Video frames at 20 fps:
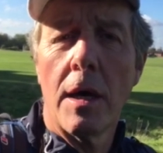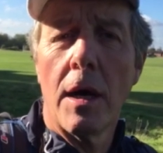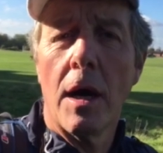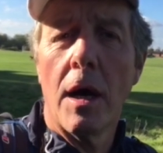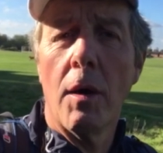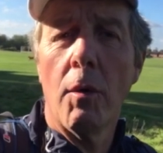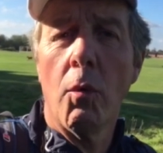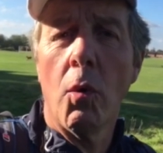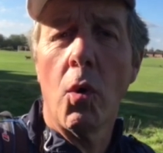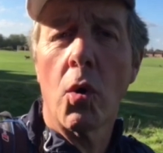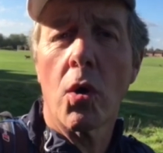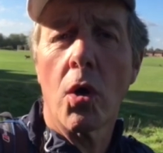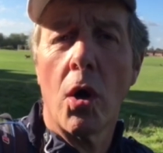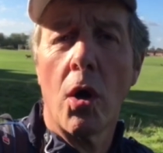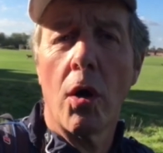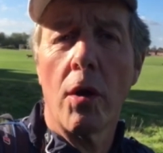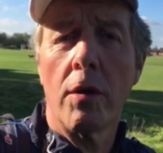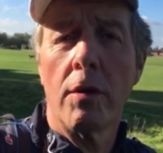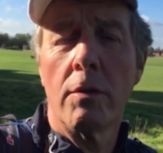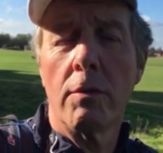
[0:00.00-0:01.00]
uh, walk
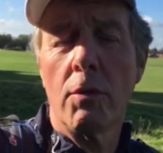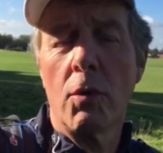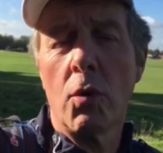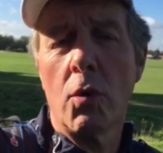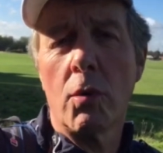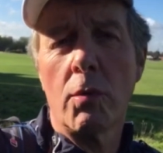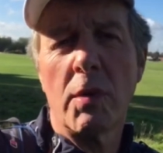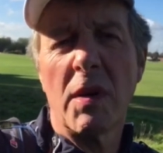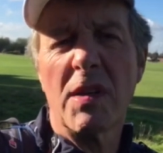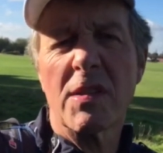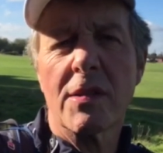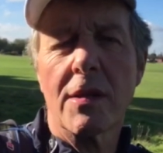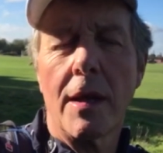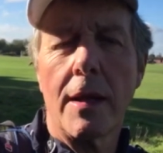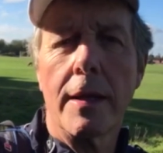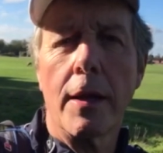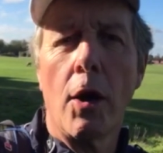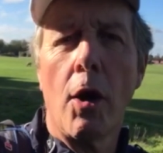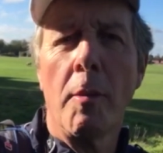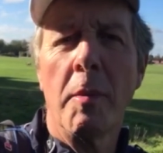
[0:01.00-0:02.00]
on or well
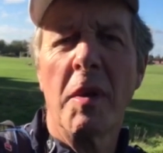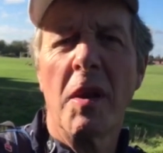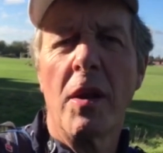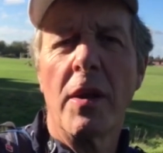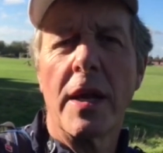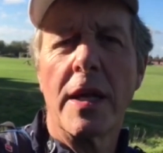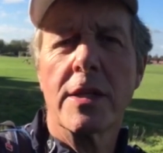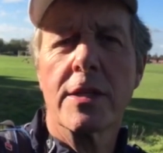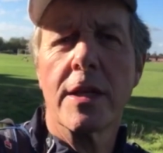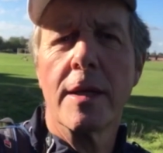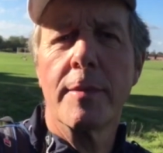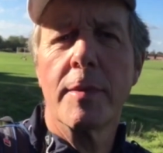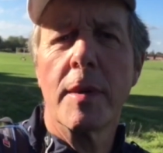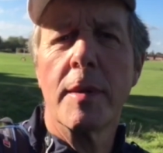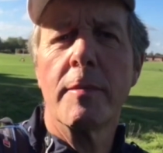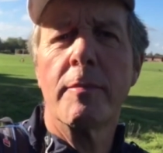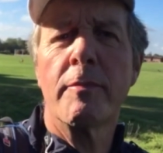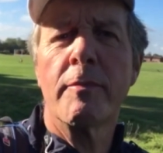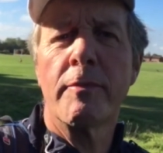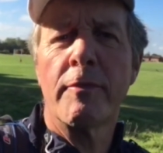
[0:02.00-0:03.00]
slightly hobble on actually
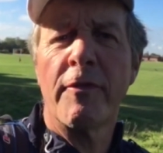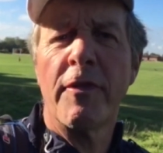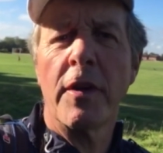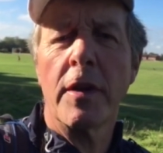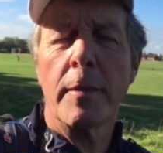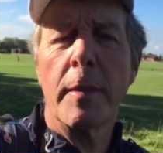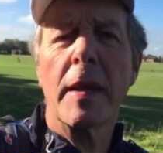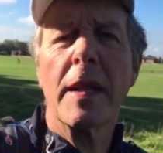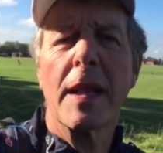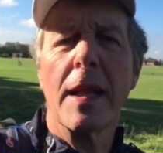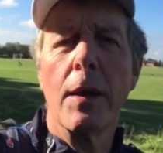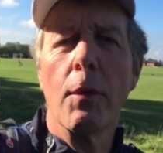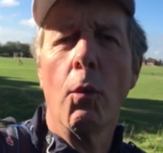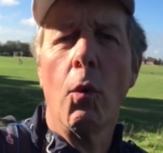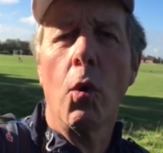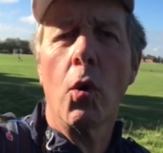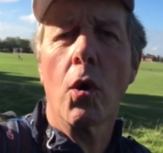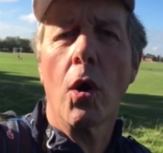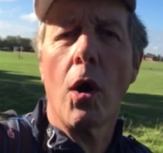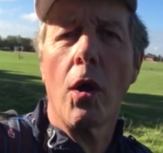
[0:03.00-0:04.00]
but fundamentally
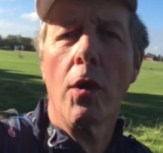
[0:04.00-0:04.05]
walk